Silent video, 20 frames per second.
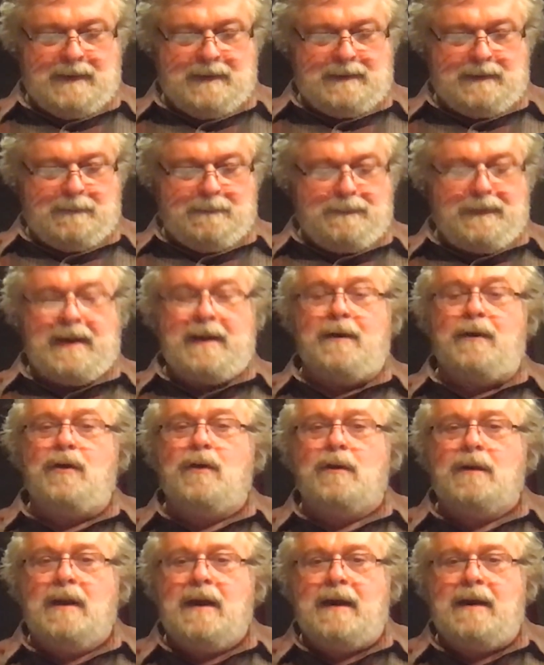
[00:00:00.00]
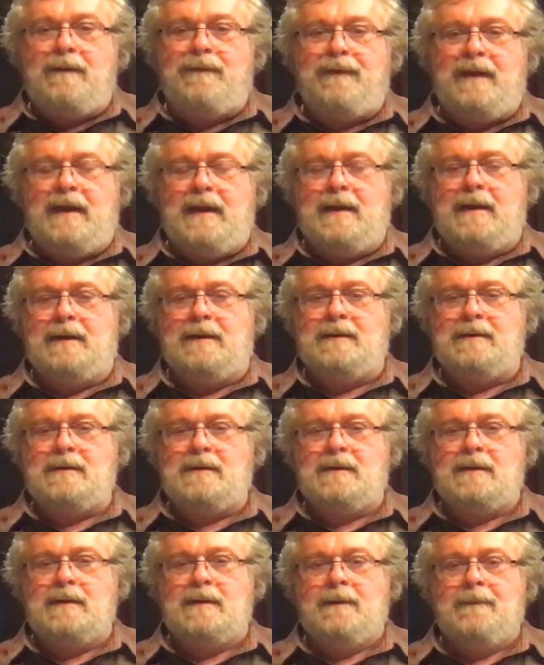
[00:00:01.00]
the better your life
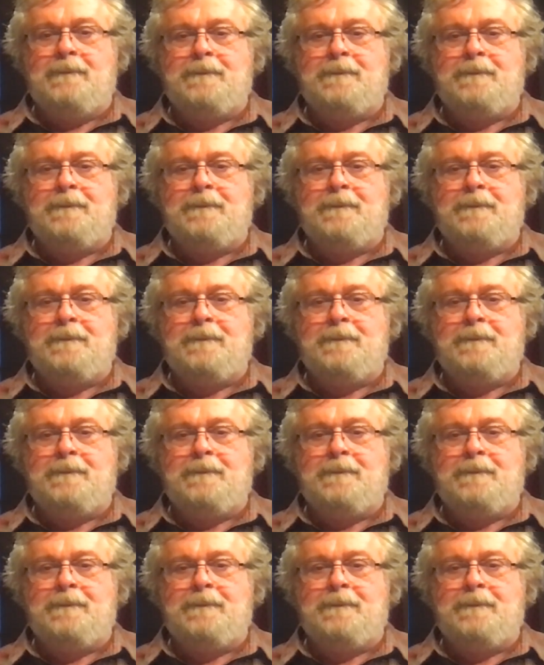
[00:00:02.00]
is.